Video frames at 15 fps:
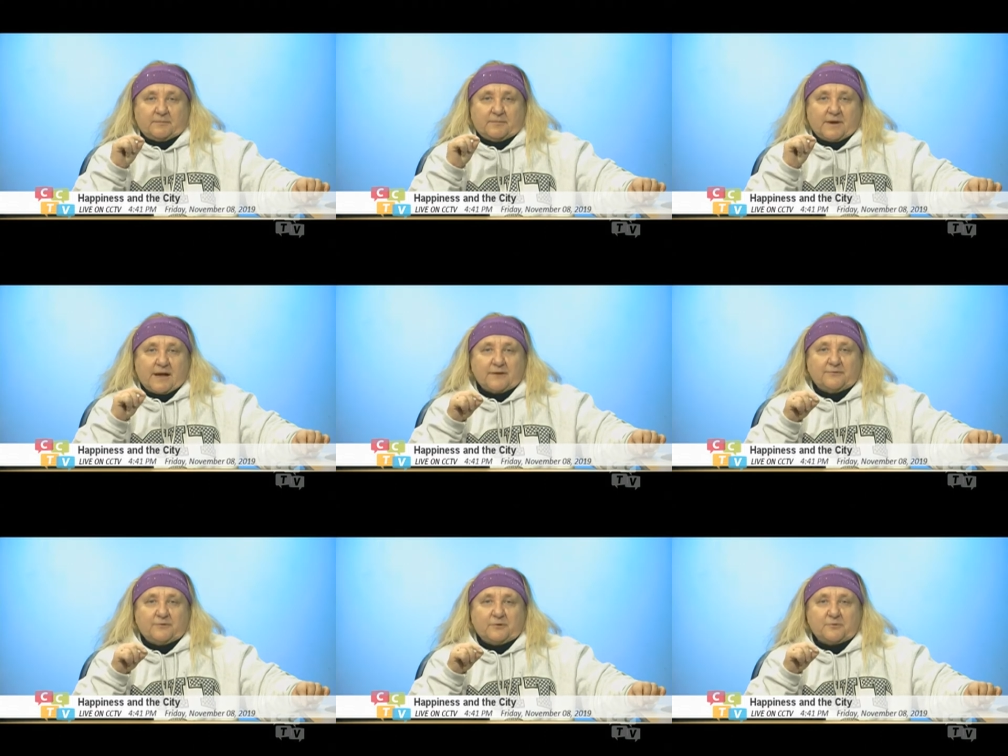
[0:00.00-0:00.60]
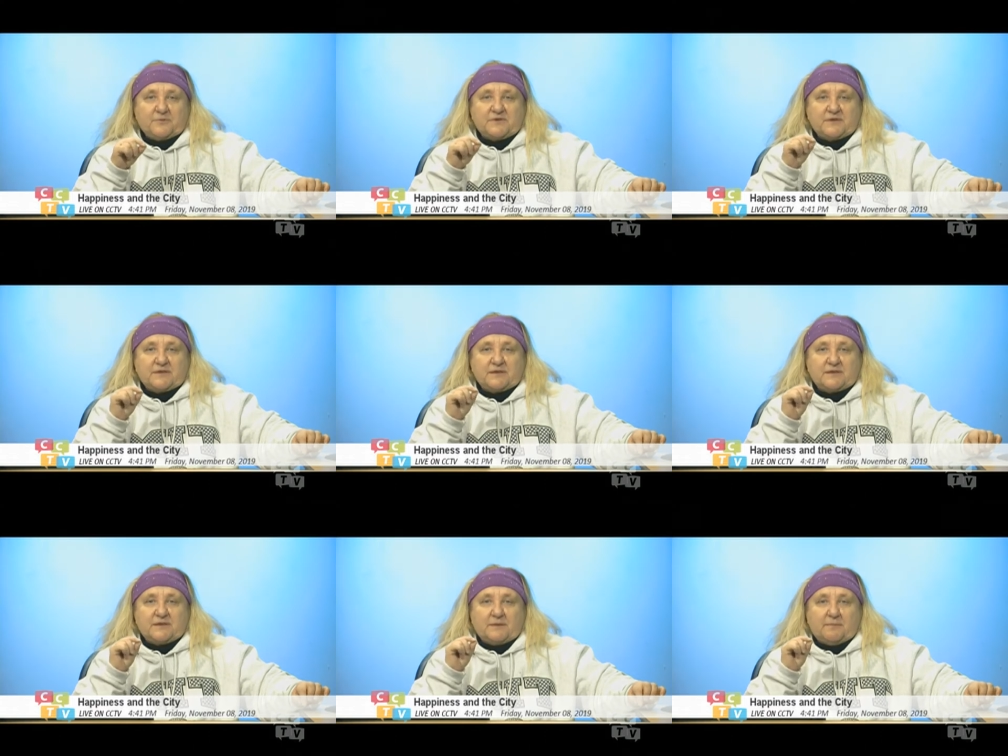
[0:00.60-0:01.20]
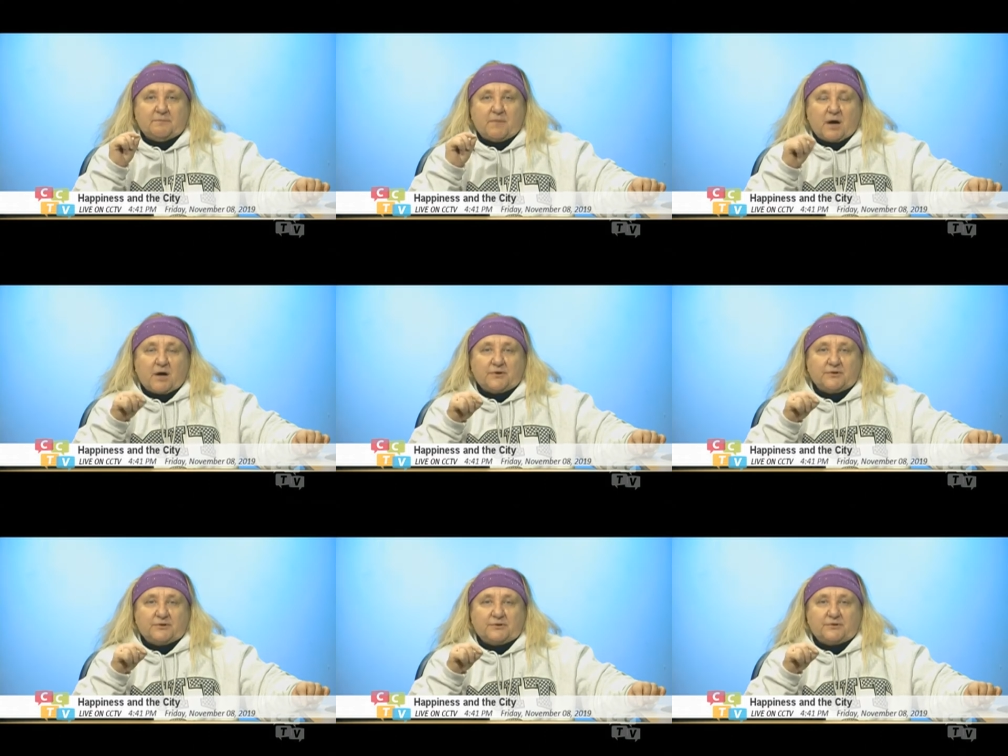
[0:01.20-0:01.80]
platforms is the
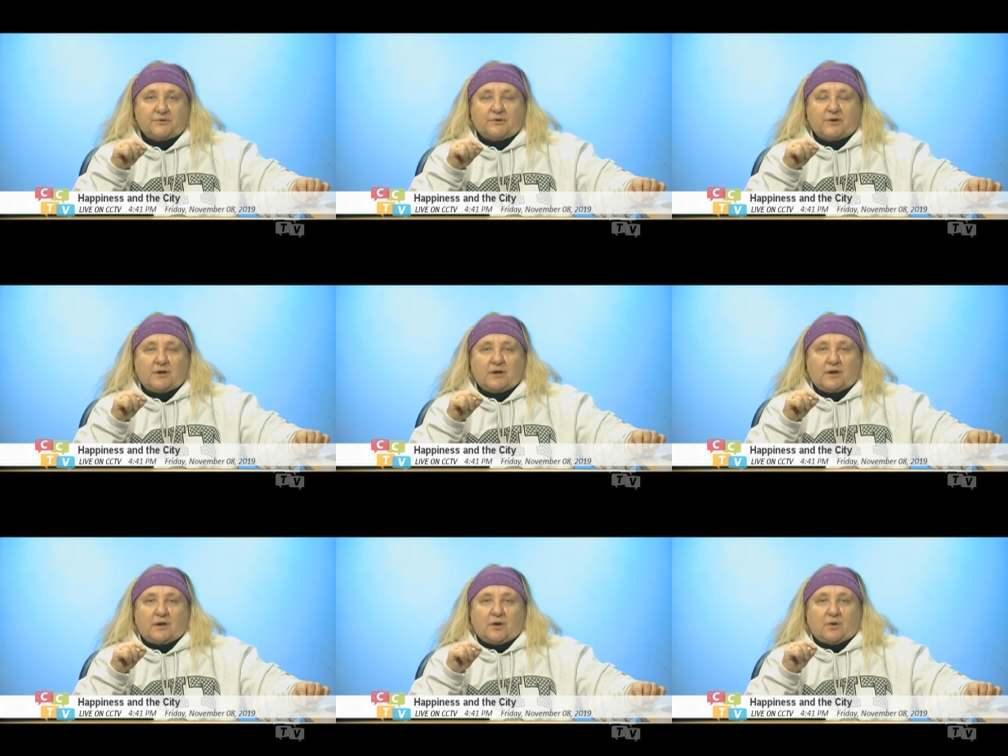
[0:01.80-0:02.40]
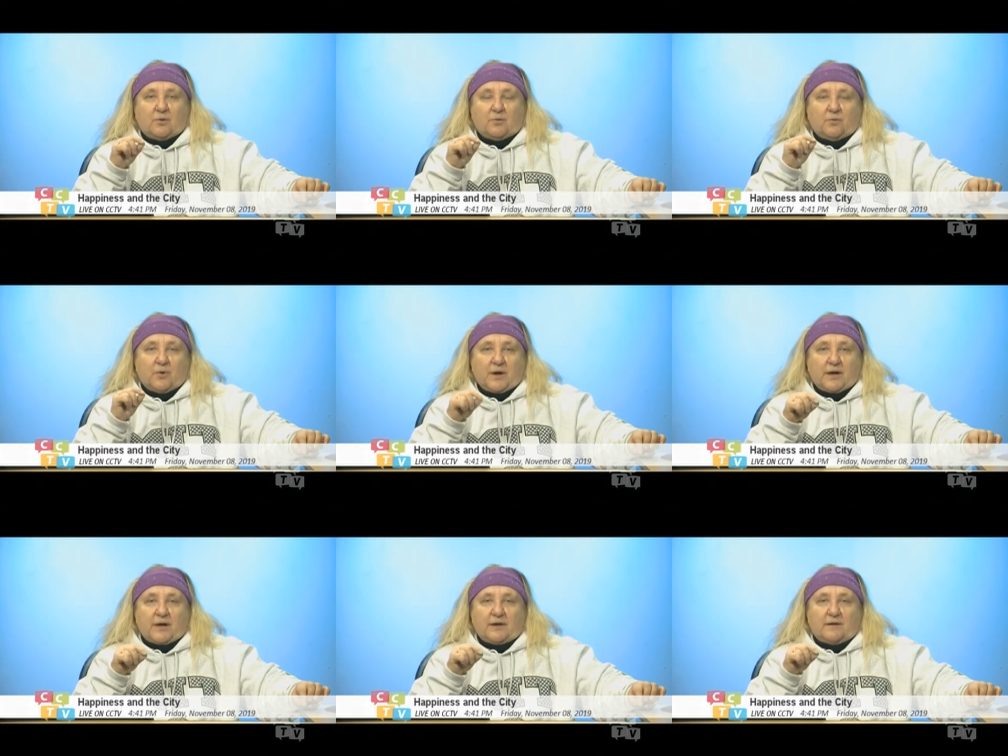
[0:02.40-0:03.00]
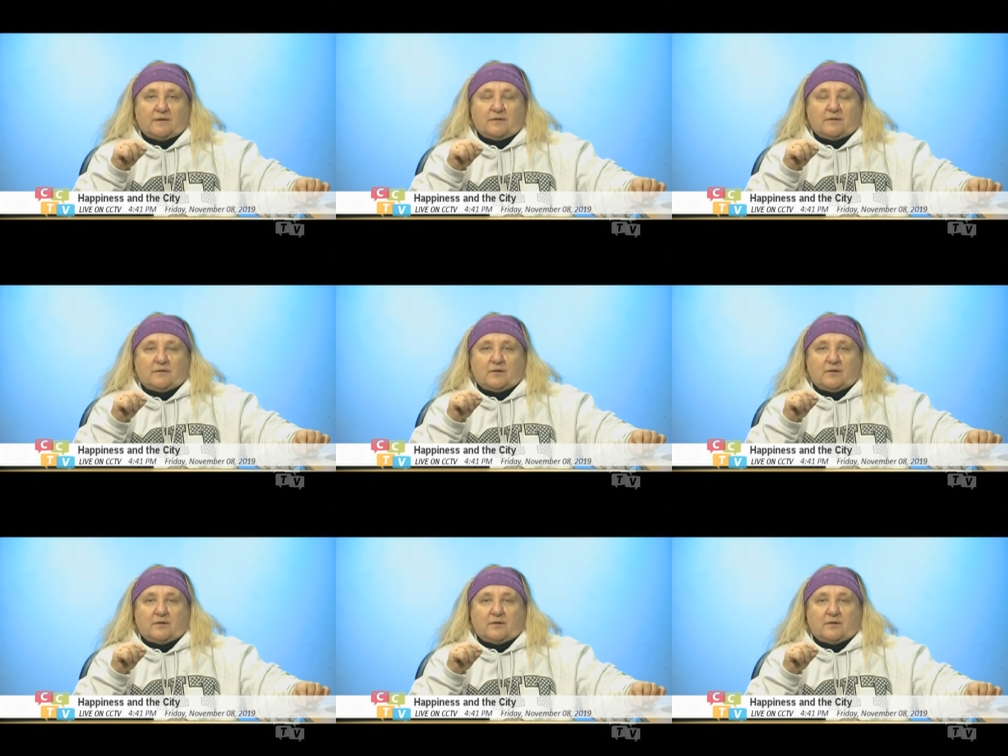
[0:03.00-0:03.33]
modern way